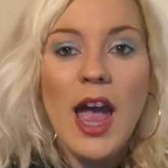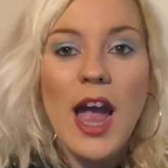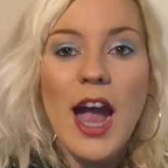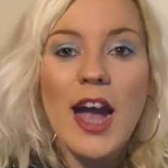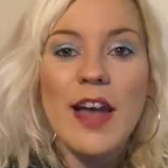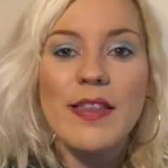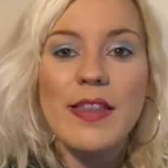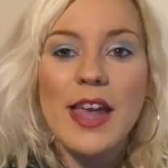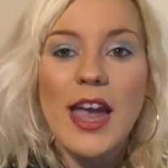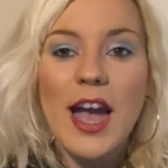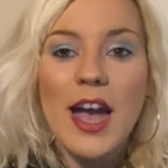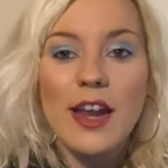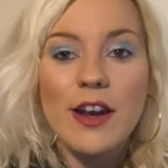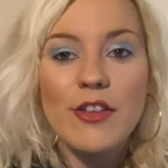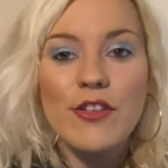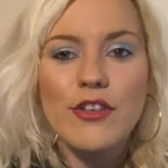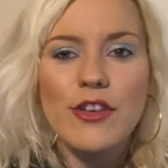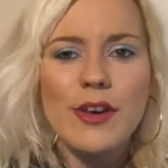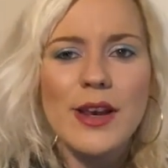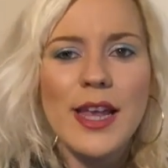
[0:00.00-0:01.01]
And the
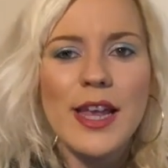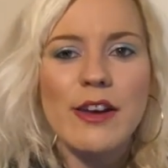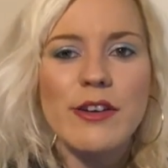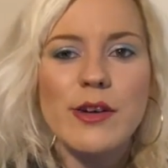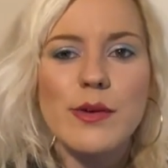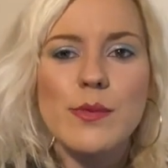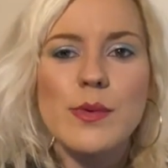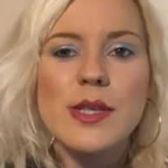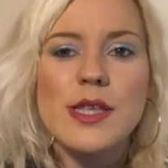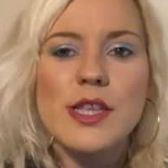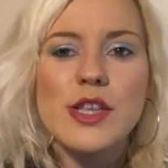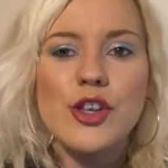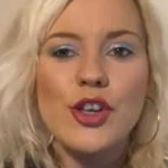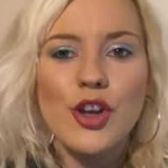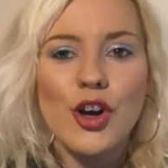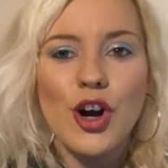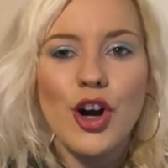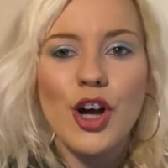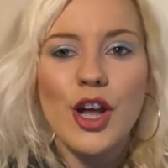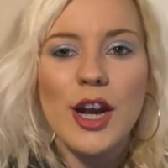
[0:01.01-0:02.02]
Attitude Era was
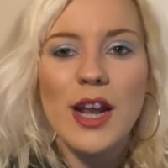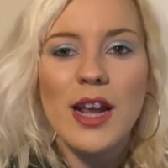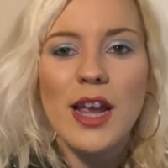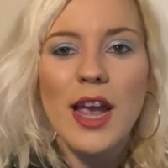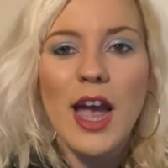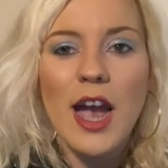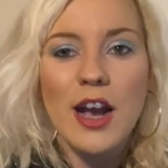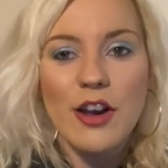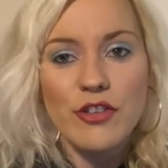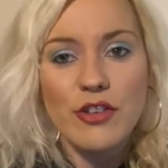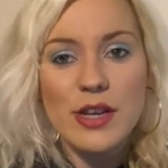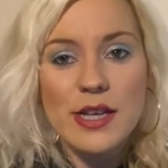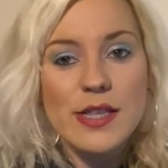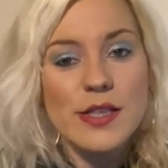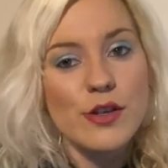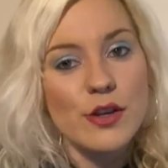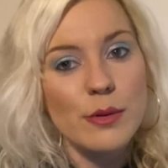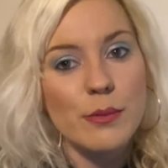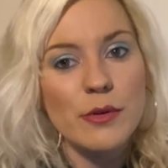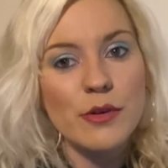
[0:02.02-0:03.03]
not actually
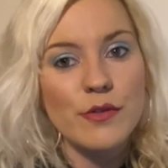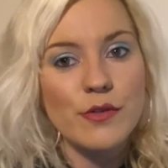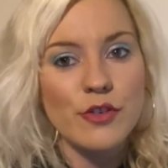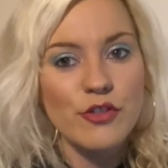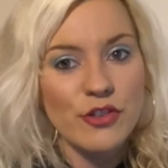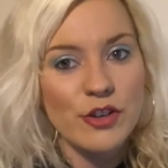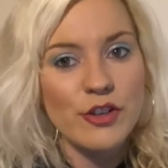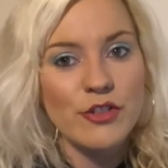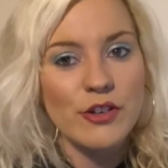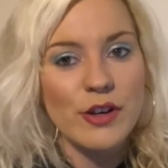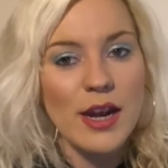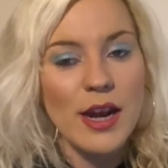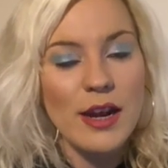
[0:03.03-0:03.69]
suitable for children.